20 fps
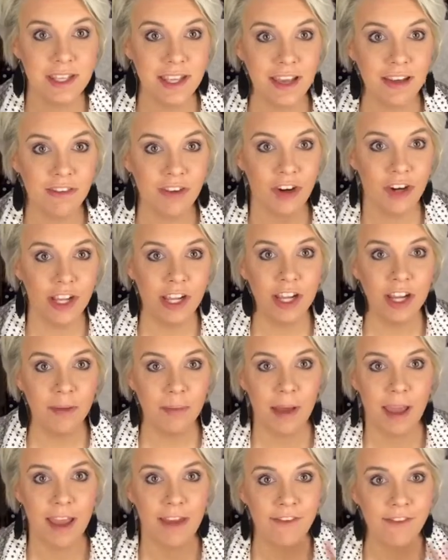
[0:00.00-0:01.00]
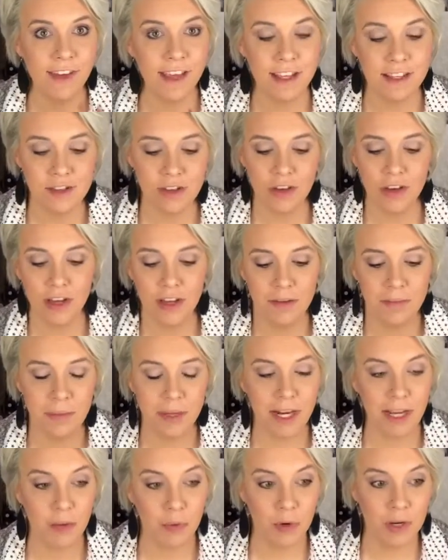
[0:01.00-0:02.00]
see I've already got my face on,
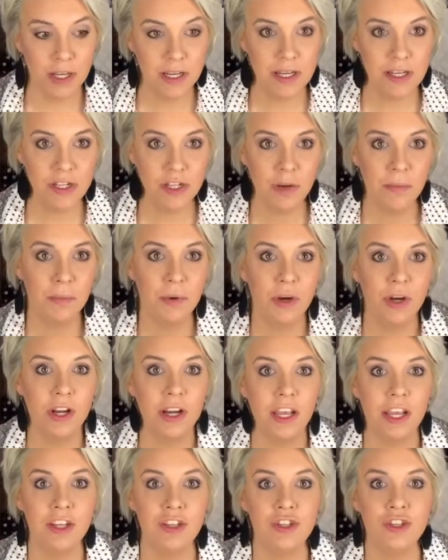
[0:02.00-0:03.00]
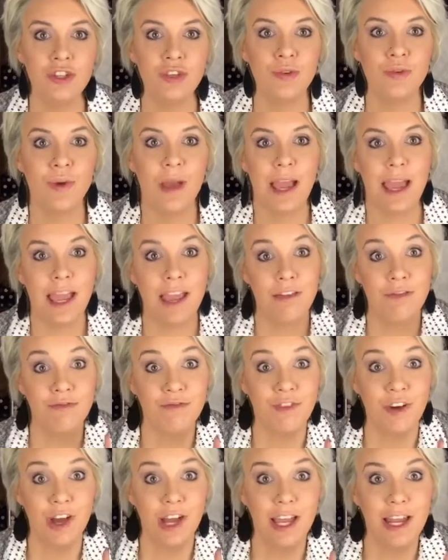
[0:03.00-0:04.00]
but I wanted to jump on and do a
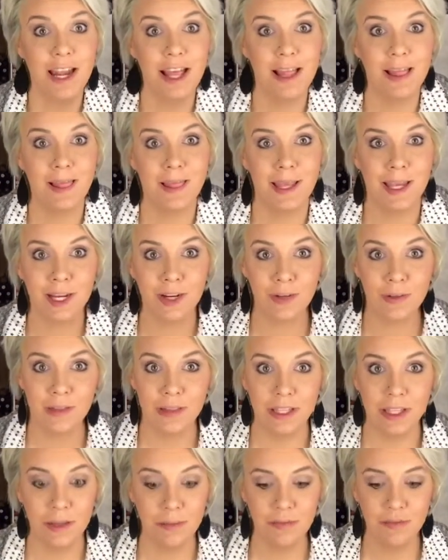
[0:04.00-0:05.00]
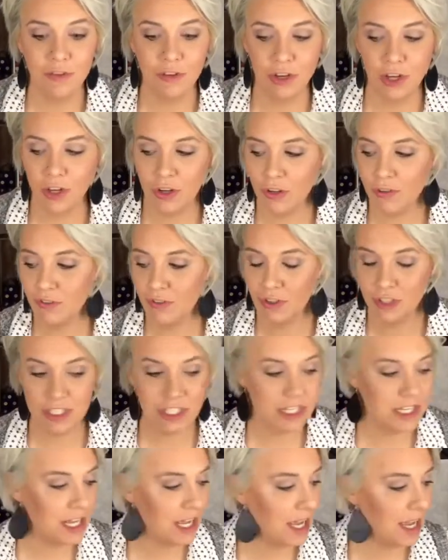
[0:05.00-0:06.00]
fun layered lip for y'all for
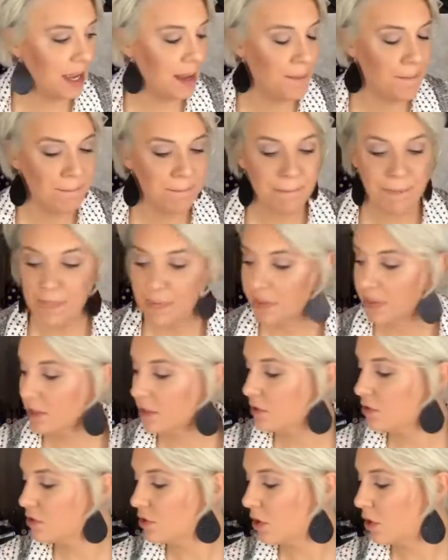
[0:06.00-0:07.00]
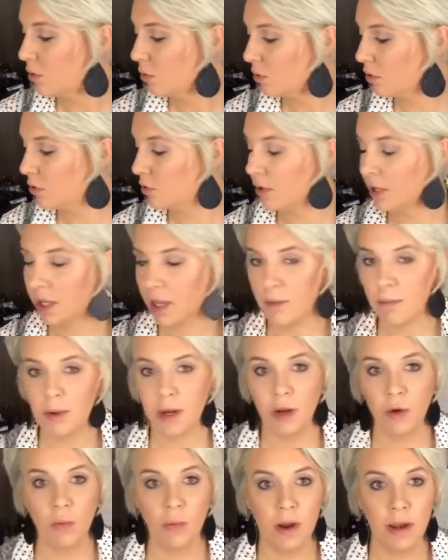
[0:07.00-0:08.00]
today. So real quick, I'm
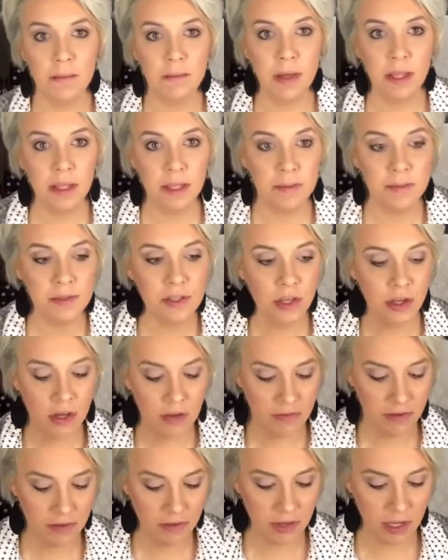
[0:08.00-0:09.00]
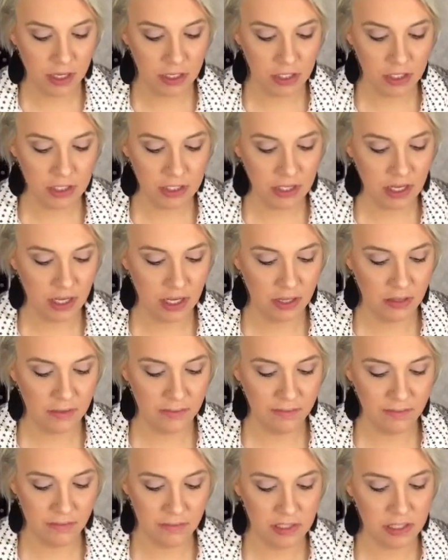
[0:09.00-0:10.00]
gonna wipe my lips off. I've got just
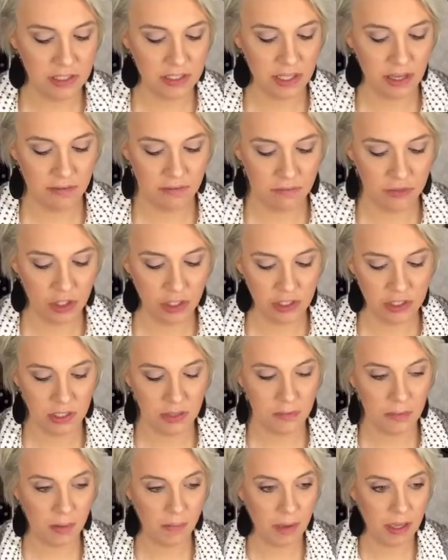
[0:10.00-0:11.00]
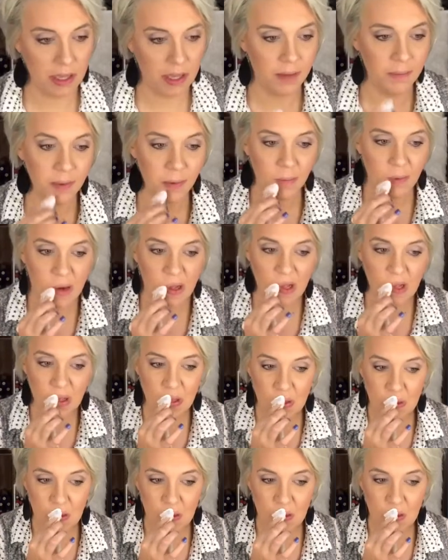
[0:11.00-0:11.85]
since I've just done my makeup, I'm gonna